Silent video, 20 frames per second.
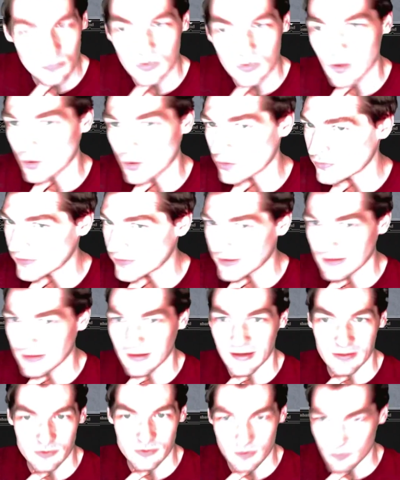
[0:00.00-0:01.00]
Gold Vein
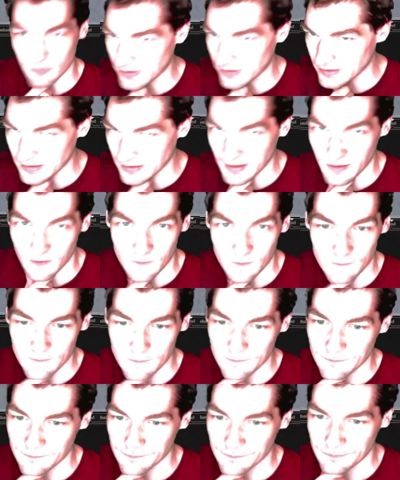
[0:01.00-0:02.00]
Hydra right now.
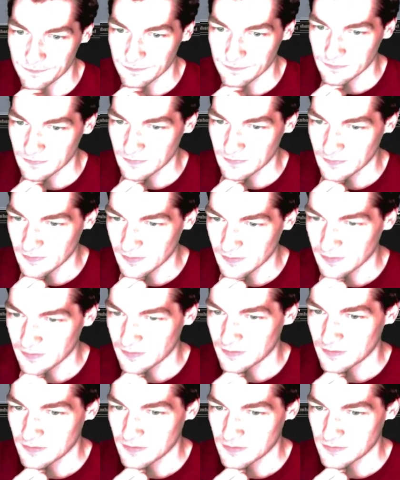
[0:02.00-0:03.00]

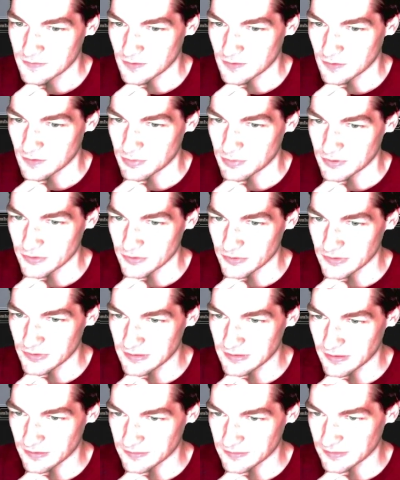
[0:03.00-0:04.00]
So, Polluted
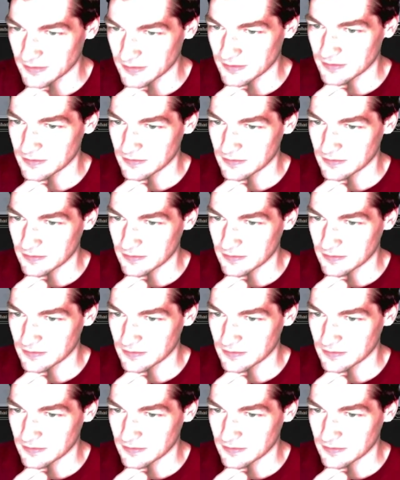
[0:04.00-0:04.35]
Delta.